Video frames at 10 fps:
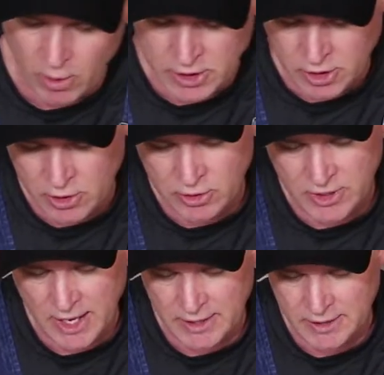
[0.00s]
always
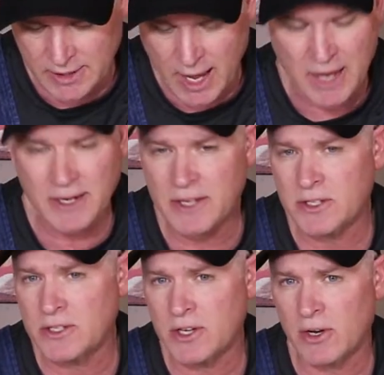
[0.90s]
use that is not
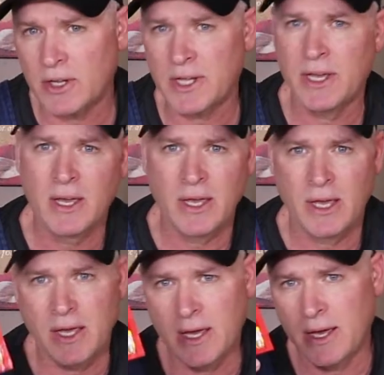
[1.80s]
necessarily
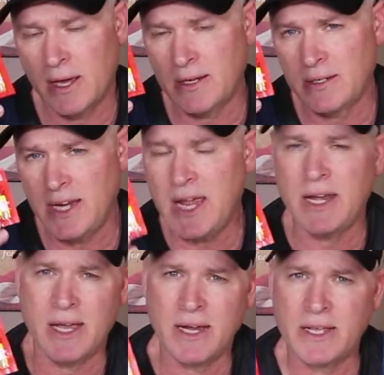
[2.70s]

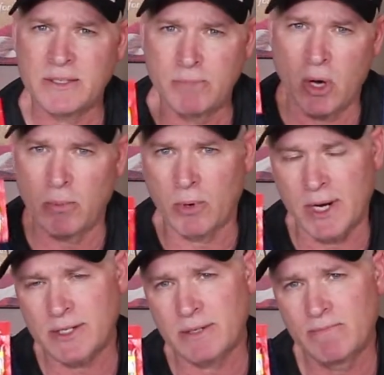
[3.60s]
needed is bulb
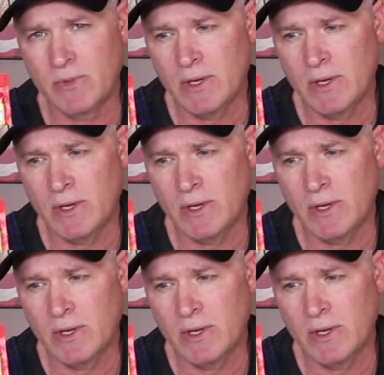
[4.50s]
grease.